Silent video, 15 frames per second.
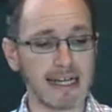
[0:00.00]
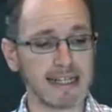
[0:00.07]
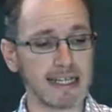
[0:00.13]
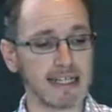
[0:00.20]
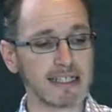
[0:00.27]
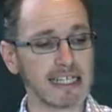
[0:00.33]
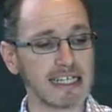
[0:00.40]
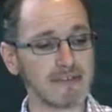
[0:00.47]
and
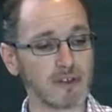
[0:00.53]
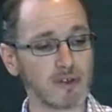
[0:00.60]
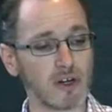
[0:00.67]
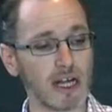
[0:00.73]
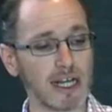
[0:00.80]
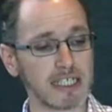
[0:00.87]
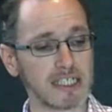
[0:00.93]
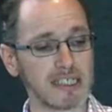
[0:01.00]
then get a
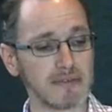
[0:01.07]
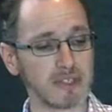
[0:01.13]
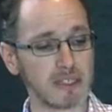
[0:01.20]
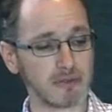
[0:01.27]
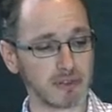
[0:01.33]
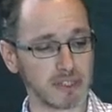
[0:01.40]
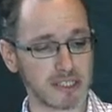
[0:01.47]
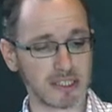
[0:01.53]
variety of
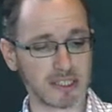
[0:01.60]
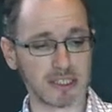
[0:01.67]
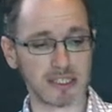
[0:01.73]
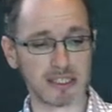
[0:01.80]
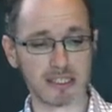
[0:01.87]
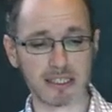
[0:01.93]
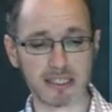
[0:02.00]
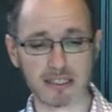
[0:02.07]
different
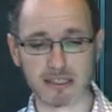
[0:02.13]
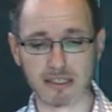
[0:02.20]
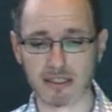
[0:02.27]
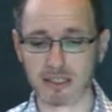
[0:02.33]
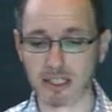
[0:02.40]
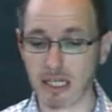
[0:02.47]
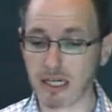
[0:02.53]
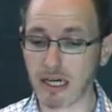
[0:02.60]
statistics.
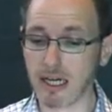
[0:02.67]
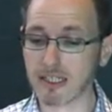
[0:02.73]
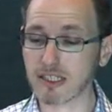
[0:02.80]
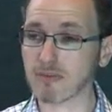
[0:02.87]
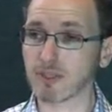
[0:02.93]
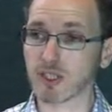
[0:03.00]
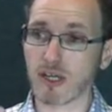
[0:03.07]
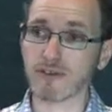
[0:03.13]
So I'd like
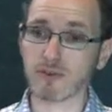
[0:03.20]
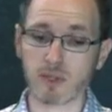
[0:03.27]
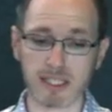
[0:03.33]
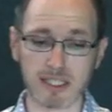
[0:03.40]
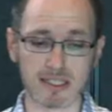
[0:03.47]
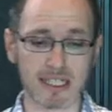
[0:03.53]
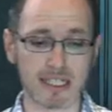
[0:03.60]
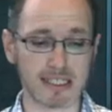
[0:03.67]
some
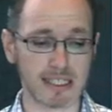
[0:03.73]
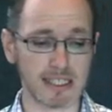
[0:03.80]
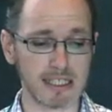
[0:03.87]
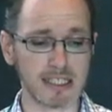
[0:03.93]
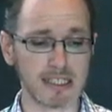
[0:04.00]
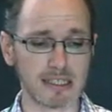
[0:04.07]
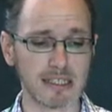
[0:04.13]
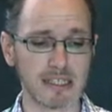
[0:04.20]
software that does
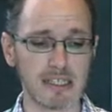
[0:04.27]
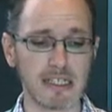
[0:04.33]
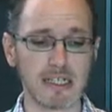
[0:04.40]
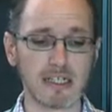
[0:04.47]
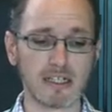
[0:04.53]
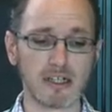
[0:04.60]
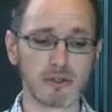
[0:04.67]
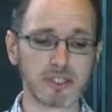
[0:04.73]
this,
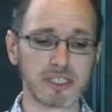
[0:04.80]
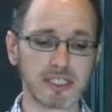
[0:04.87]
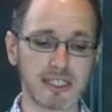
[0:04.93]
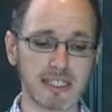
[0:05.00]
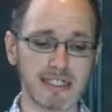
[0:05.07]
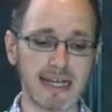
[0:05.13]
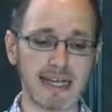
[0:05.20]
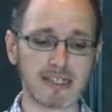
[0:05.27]
looks at
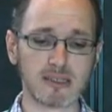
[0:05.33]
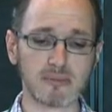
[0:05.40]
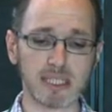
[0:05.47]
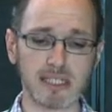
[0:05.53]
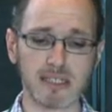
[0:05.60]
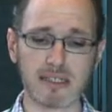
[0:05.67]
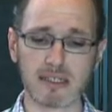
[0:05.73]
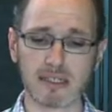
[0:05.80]
the
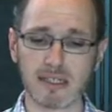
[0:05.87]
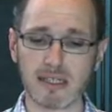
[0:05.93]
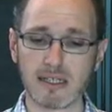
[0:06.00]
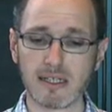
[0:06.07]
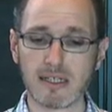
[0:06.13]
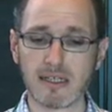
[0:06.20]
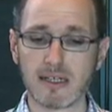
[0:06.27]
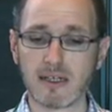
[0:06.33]
anatomy
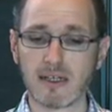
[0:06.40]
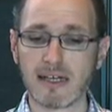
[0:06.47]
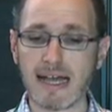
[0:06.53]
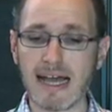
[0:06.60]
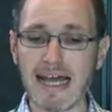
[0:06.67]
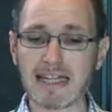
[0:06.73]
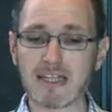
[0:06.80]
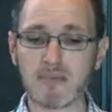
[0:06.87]

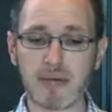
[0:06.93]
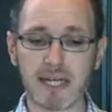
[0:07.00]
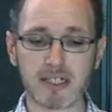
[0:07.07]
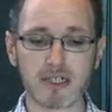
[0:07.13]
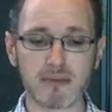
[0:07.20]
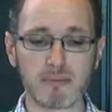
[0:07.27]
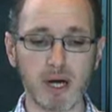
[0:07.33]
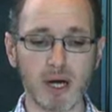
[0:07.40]
and the
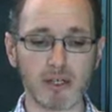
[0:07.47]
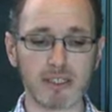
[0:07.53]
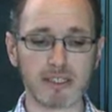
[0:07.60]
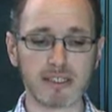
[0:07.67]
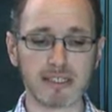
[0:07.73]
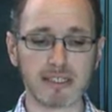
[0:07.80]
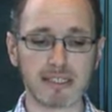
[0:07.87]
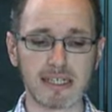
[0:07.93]
pet
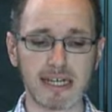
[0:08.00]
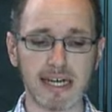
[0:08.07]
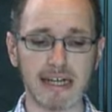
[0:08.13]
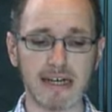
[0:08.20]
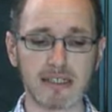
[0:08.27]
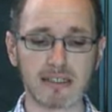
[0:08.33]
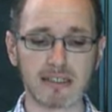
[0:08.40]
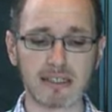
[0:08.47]
component
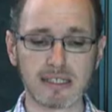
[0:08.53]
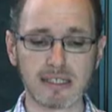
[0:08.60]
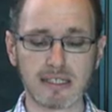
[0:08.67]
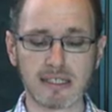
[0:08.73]
and